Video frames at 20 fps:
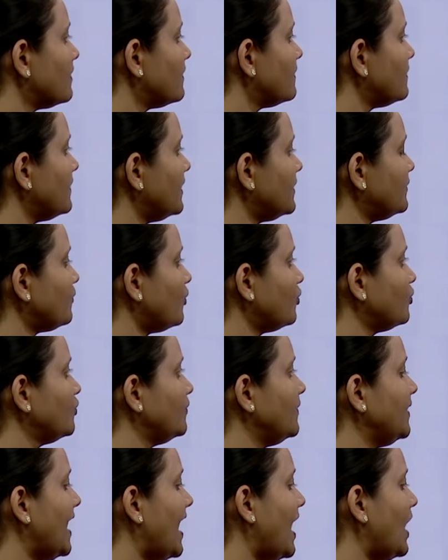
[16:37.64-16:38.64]
Then what do
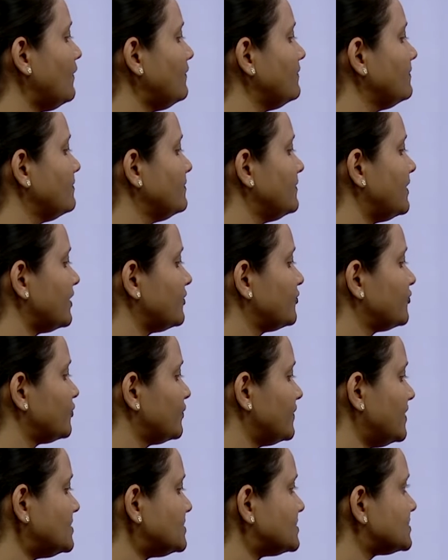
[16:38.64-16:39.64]
we have? Next to
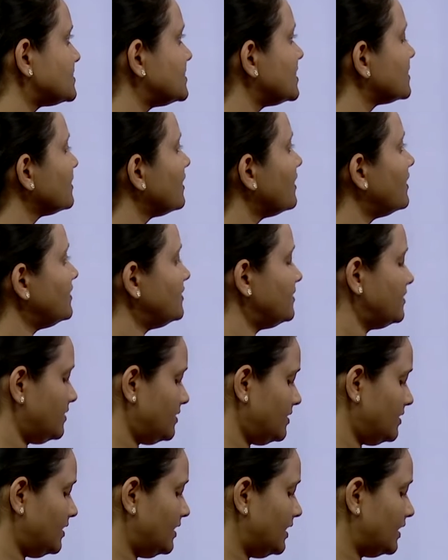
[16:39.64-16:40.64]
this, the third,
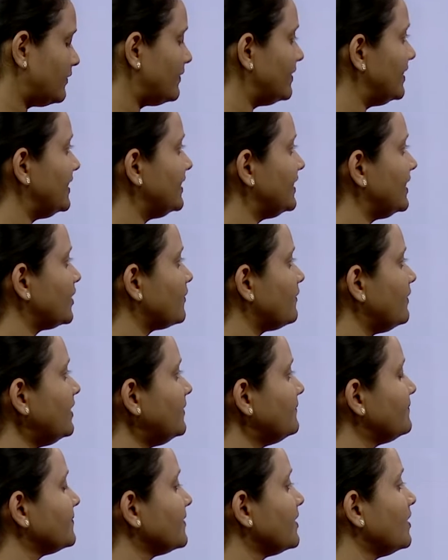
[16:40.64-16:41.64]
liquid in liquid,
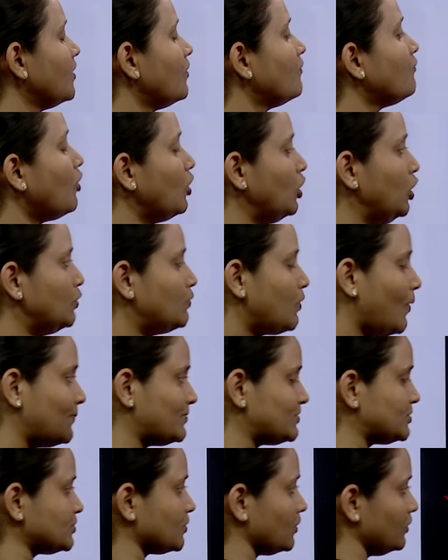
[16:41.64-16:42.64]
volume of
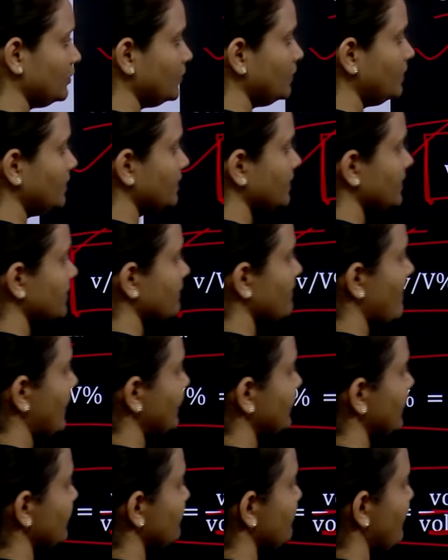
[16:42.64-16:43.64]
solute
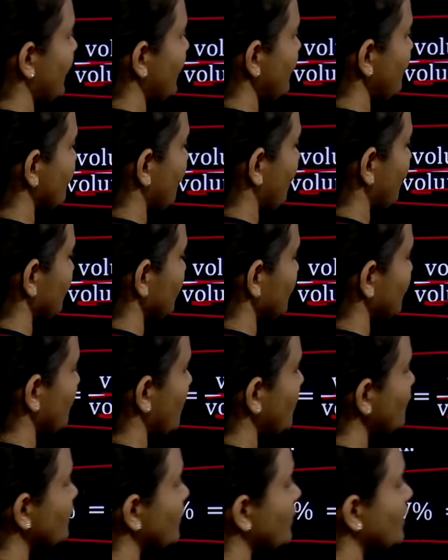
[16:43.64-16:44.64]
divided by volume
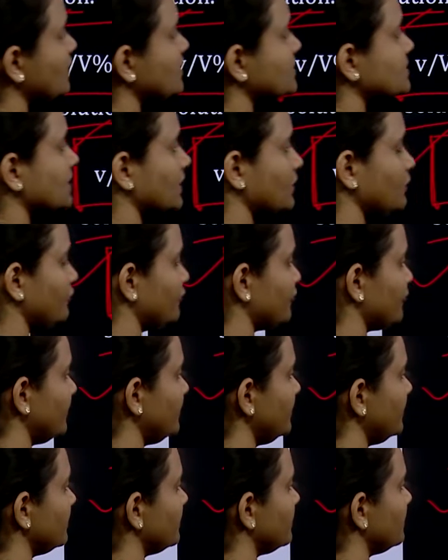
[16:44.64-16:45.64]
of solution
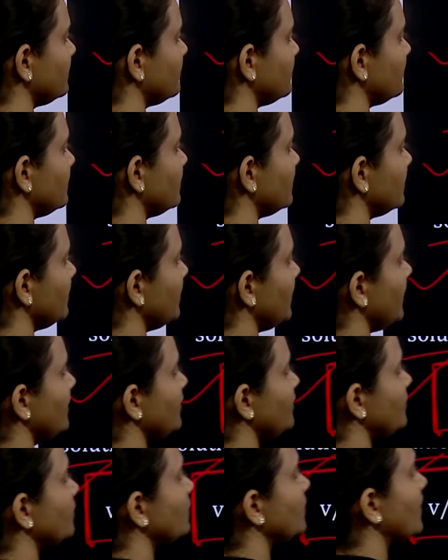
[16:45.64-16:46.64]
into